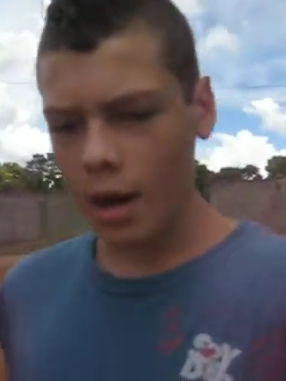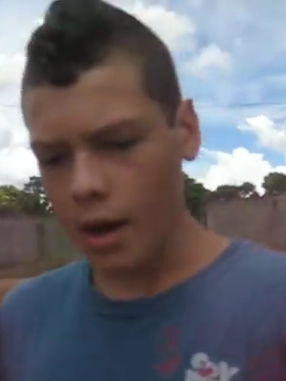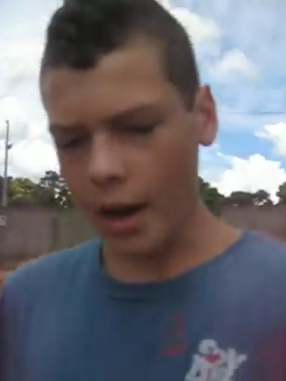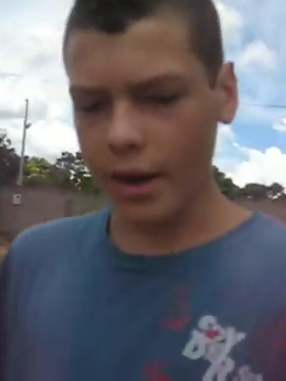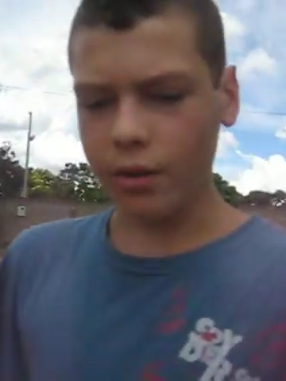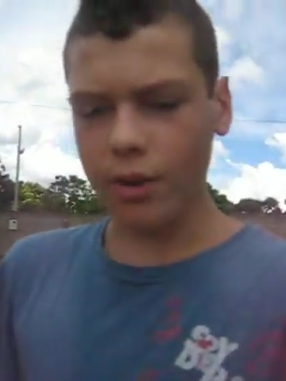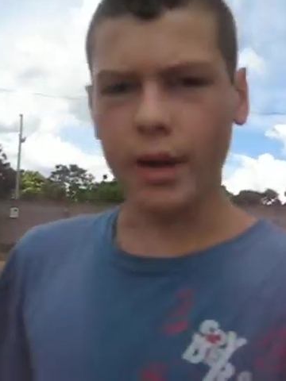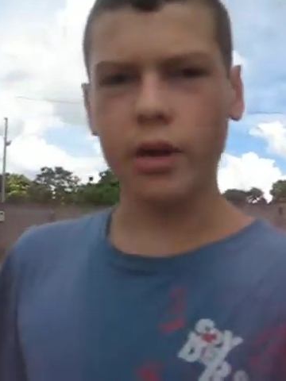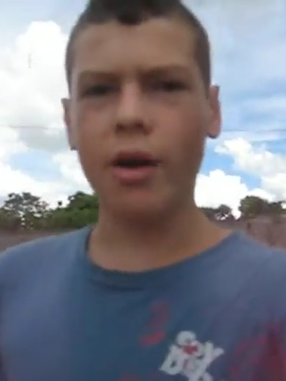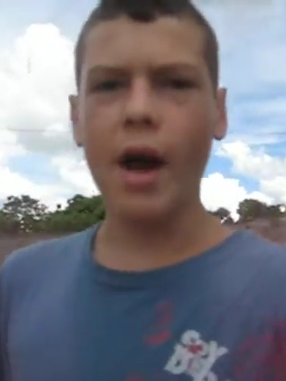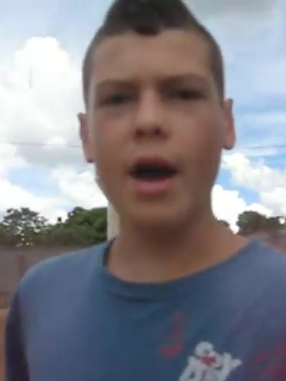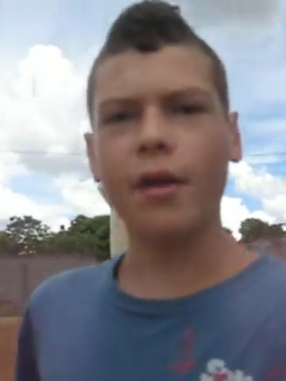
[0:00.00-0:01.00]
I don't I
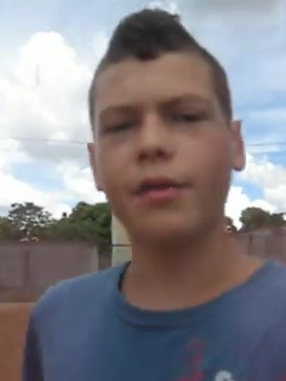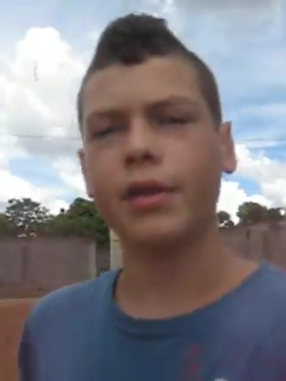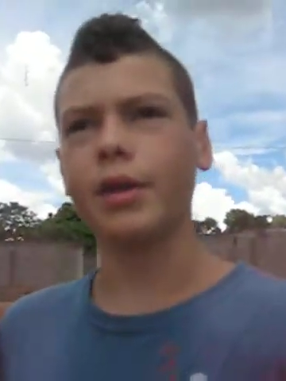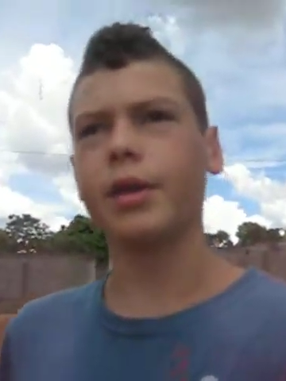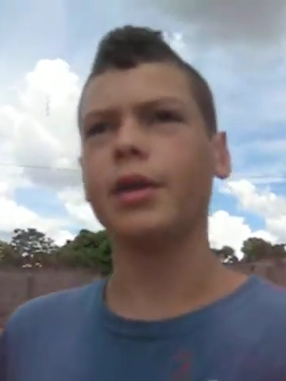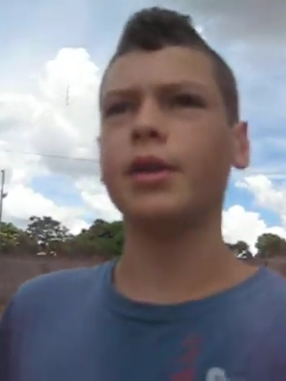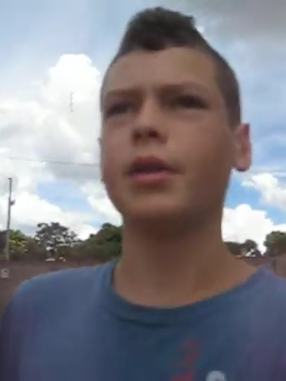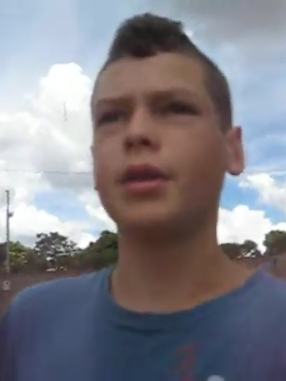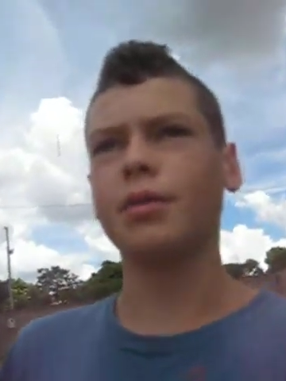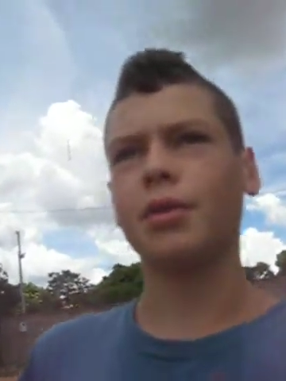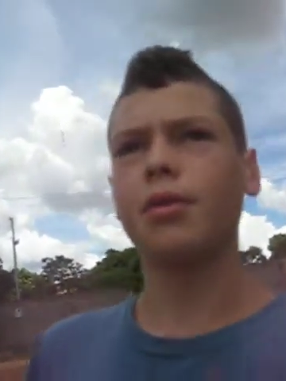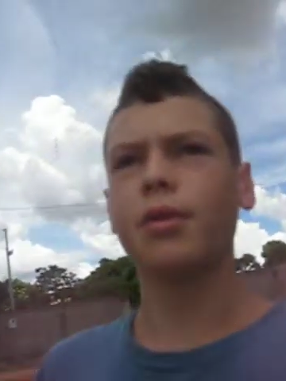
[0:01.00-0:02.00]
don't have the the
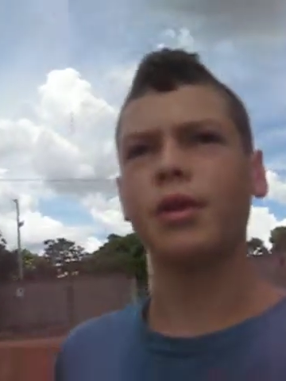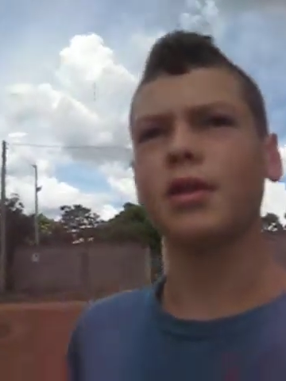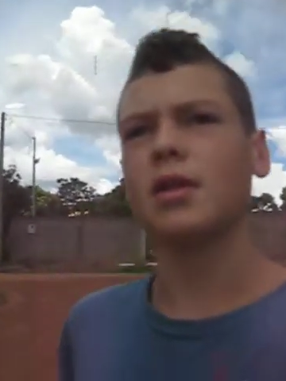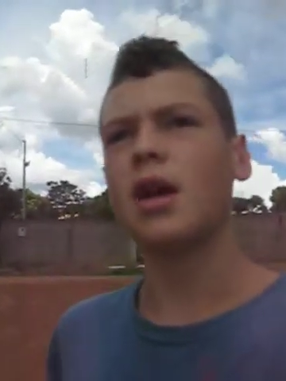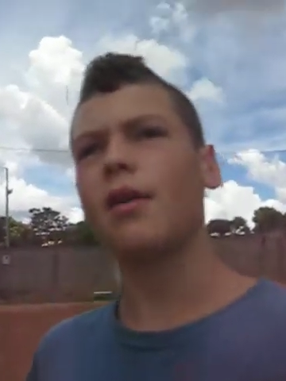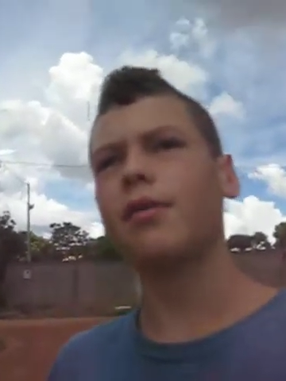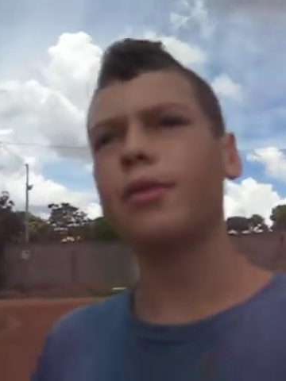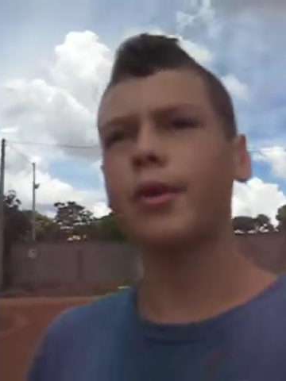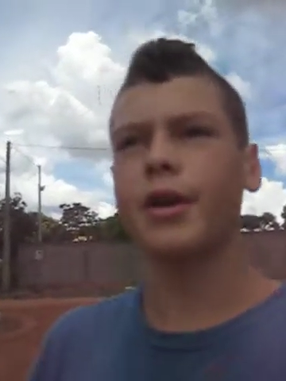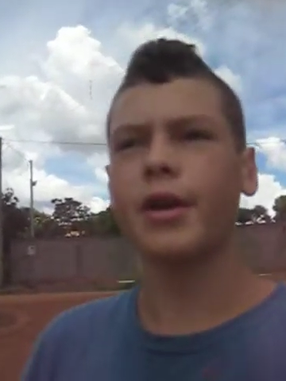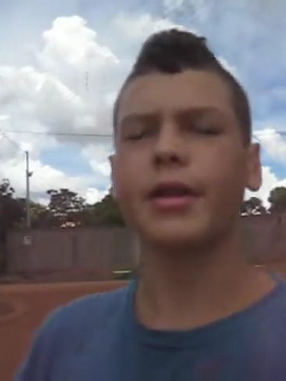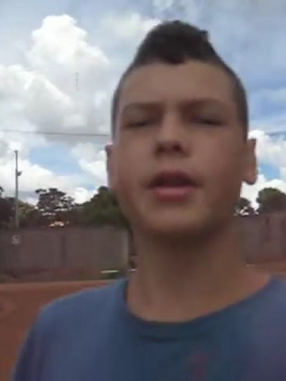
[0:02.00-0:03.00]
recording
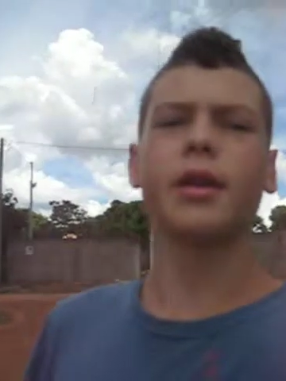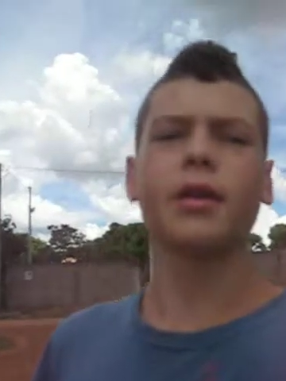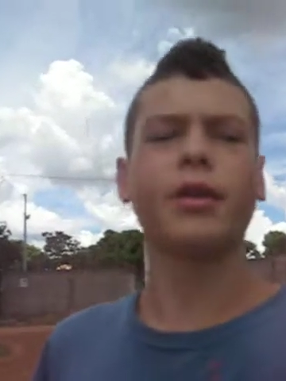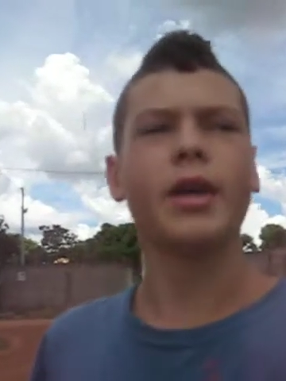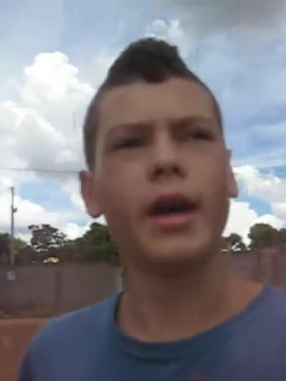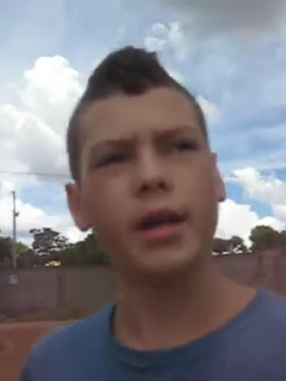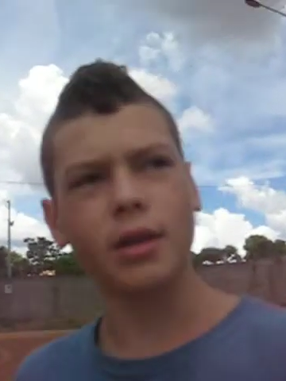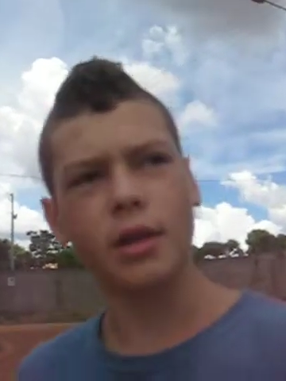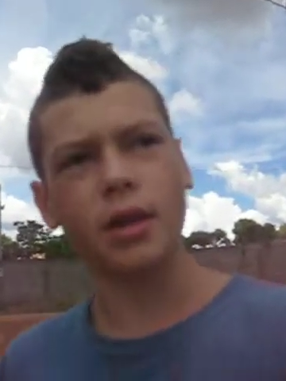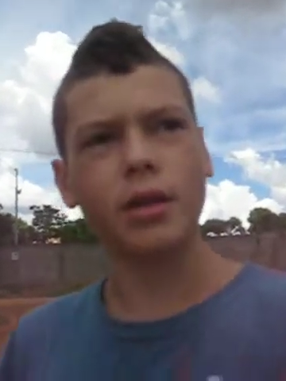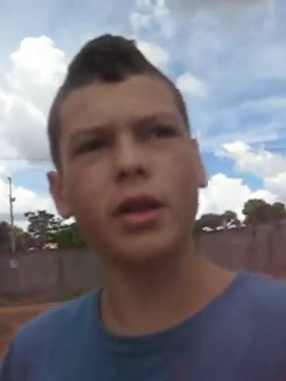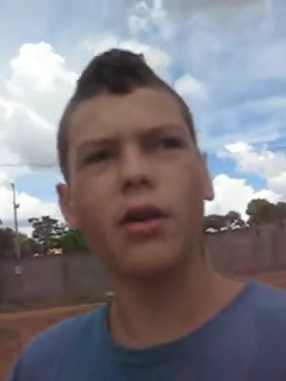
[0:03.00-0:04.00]
software th yet.
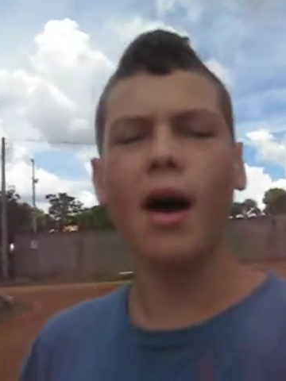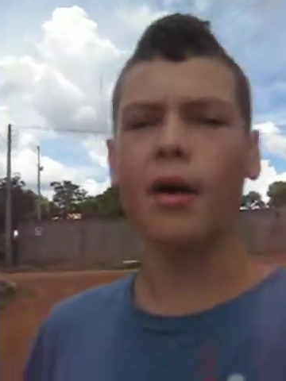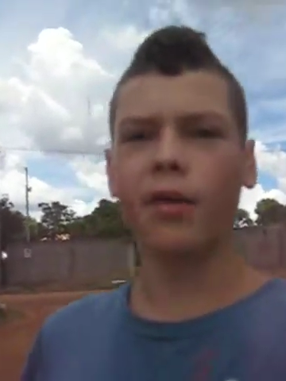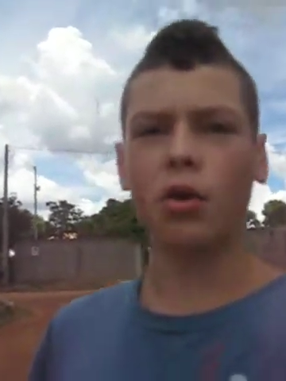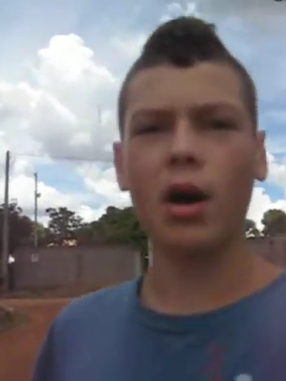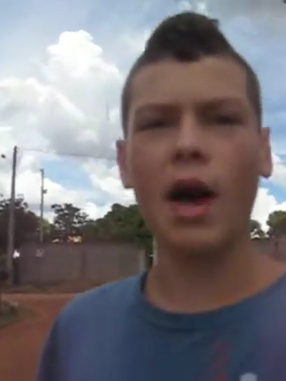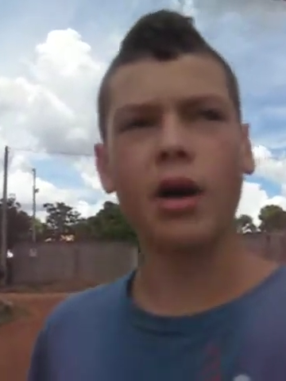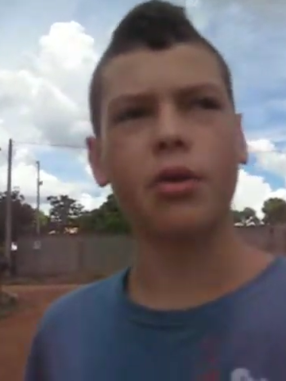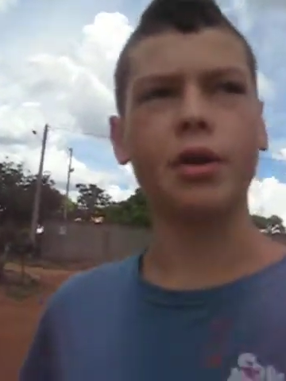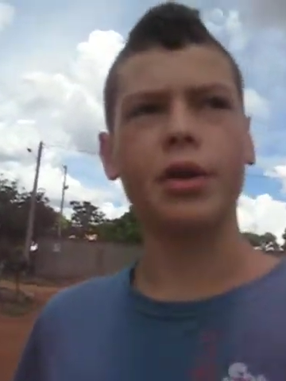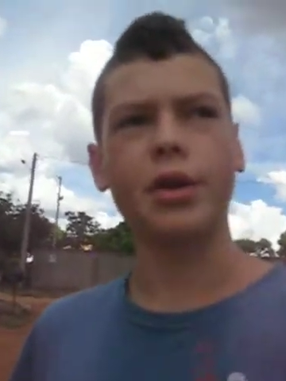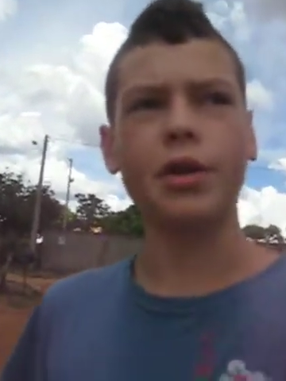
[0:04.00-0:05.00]
Uh, they don't have Elgato
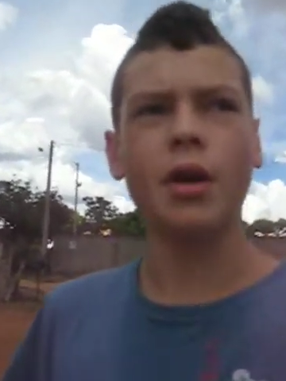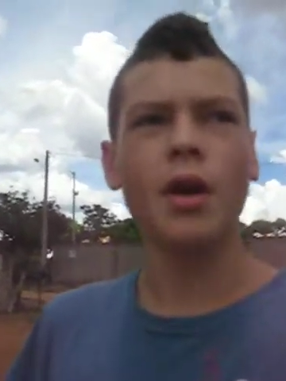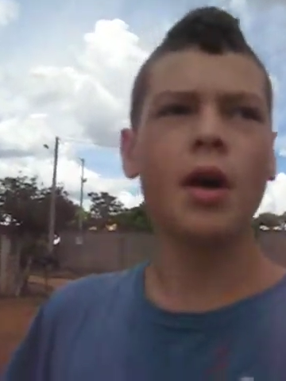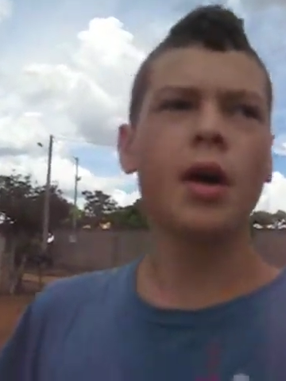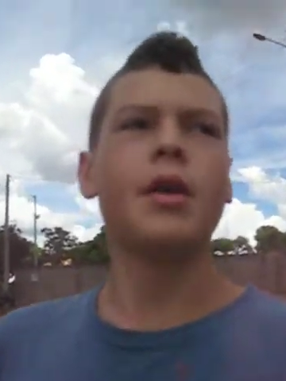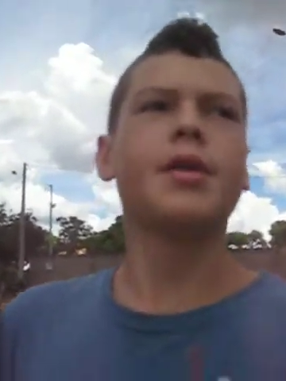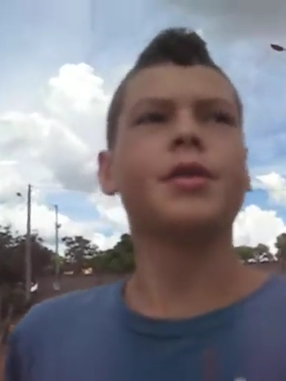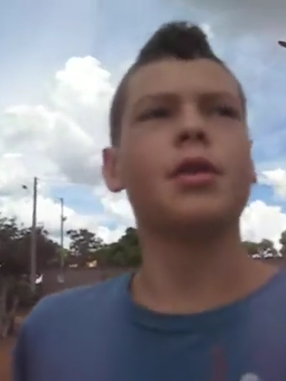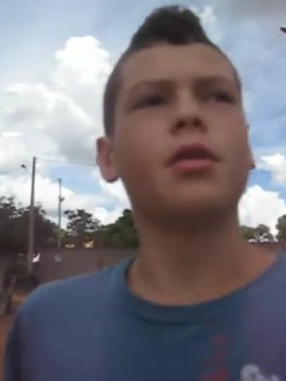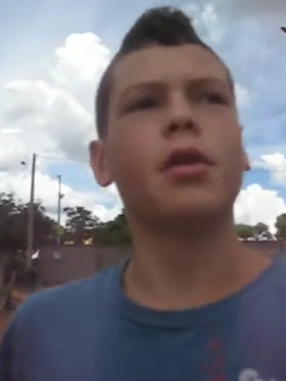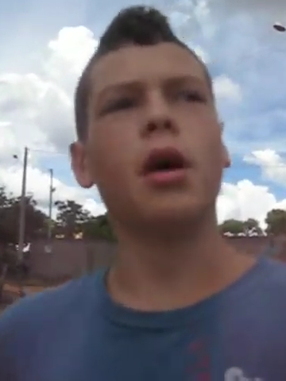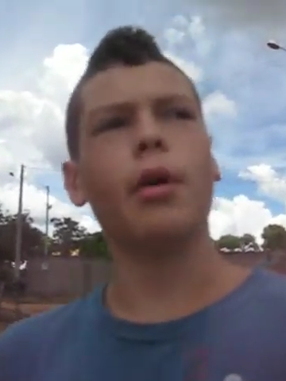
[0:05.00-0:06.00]
here,
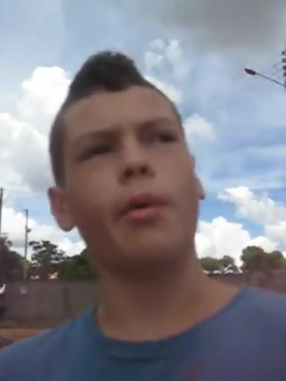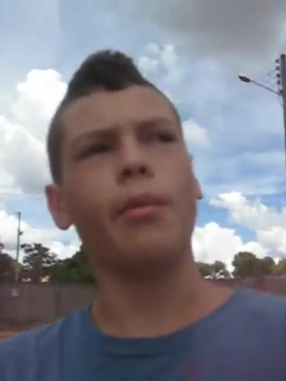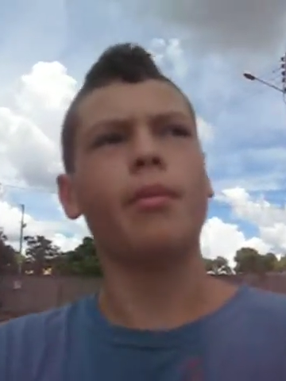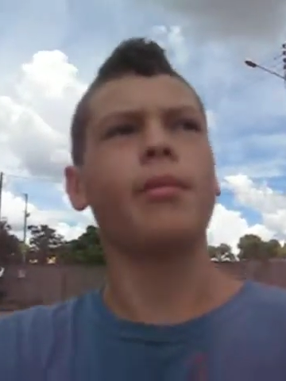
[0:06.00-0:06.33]
so. Um,